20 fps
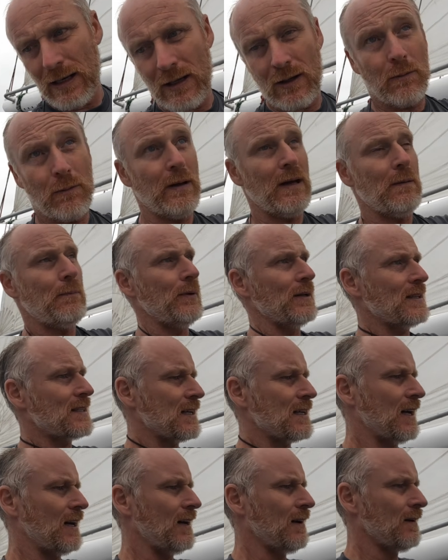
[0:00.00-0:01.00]
a little bit. But
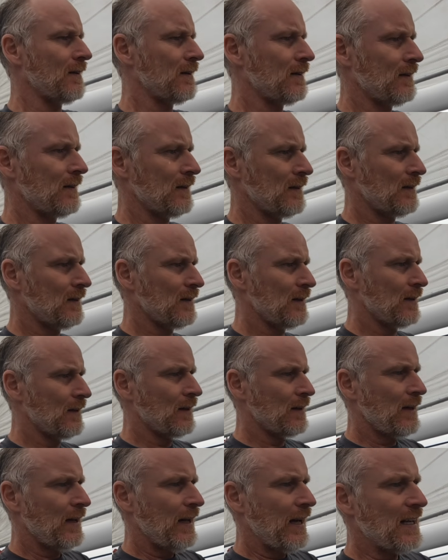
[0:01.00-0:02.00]

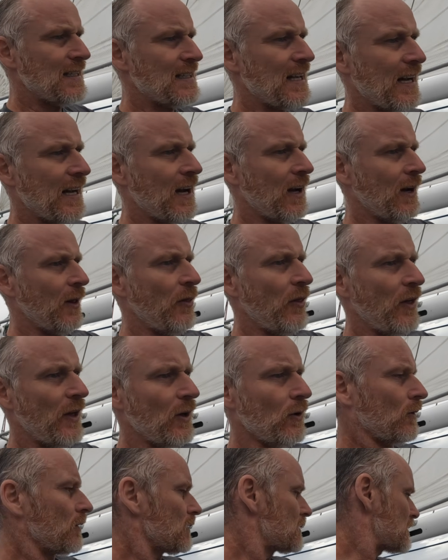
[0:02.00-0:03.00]
it's that kind of
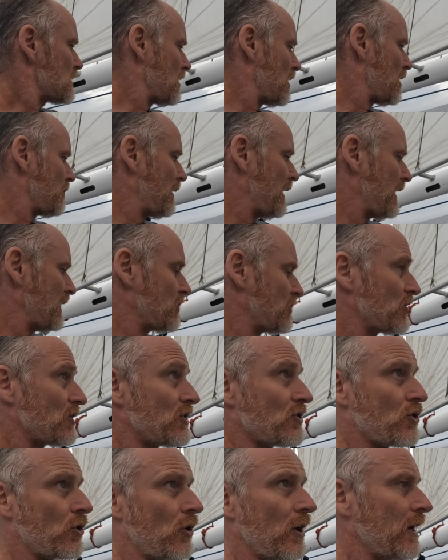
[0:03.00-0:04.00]
thing all the time, hey?
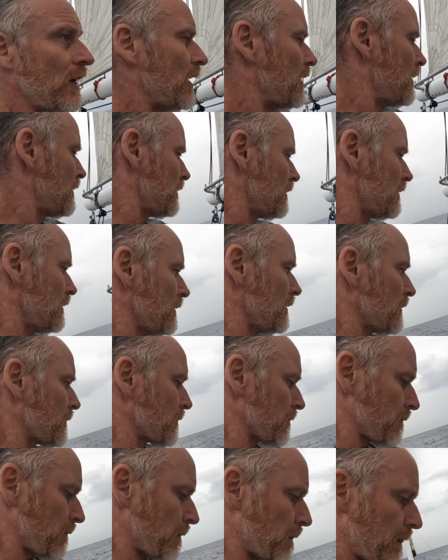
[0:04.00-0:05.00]
Just trying to
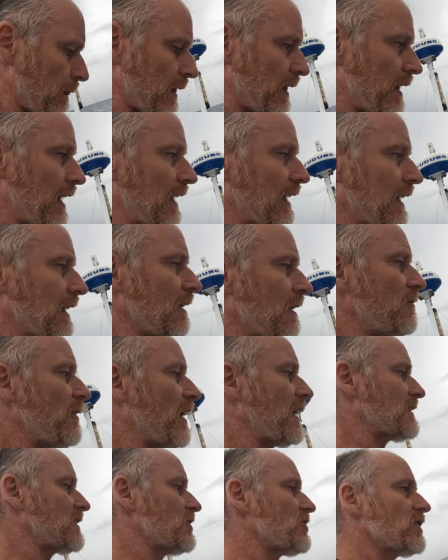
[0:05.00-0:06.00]
get little
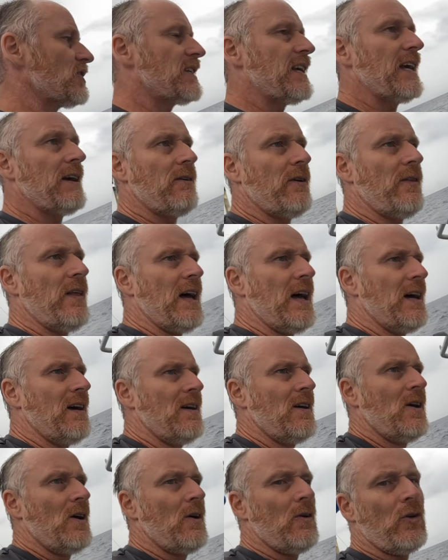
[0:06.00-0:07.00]
advantages here and there.
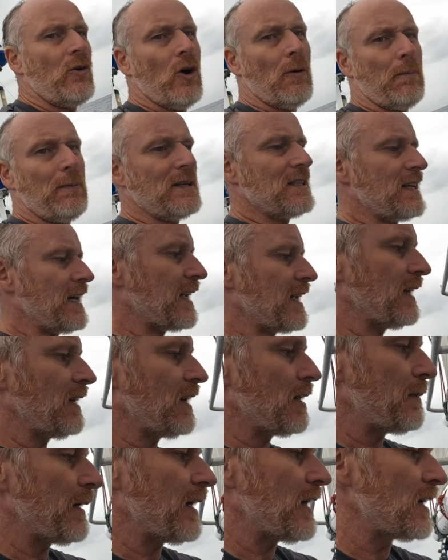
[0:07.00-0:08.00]
Not
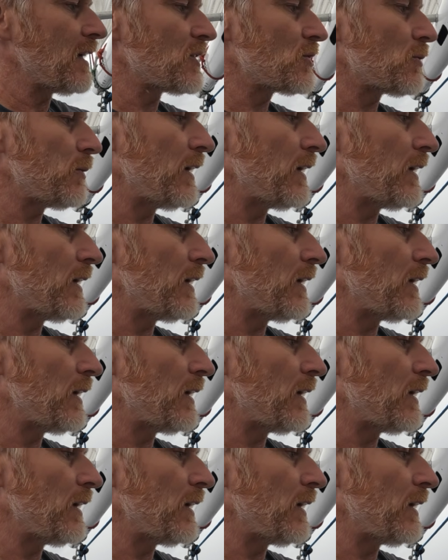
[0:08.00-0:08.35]
particularly because